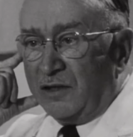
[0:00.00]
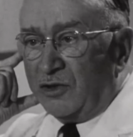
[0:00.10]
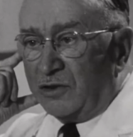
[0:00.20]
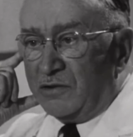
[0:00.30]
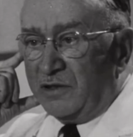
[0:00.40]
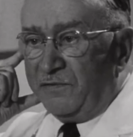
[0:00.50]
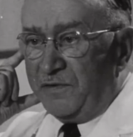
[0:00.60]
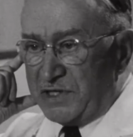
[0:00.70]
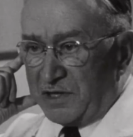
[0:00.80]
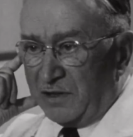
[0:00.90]
not only
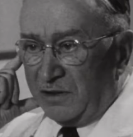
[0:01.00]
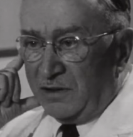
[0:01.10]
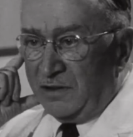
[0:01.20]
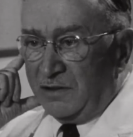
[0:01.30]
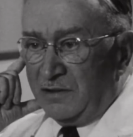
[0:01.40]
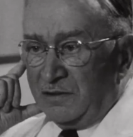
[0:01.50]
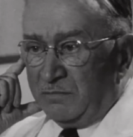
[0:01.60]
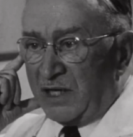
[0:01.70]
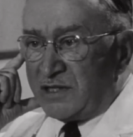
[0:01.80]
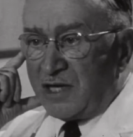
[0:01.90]
physically,
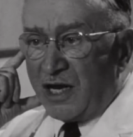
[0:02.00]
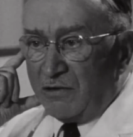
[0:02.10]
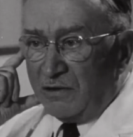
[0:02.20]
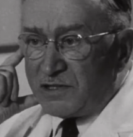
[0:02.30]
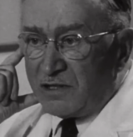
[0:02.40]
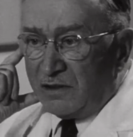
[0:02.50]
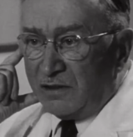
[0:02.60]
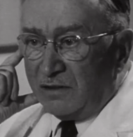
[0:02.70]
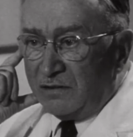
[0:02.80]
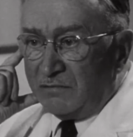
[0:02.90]
but psychologically.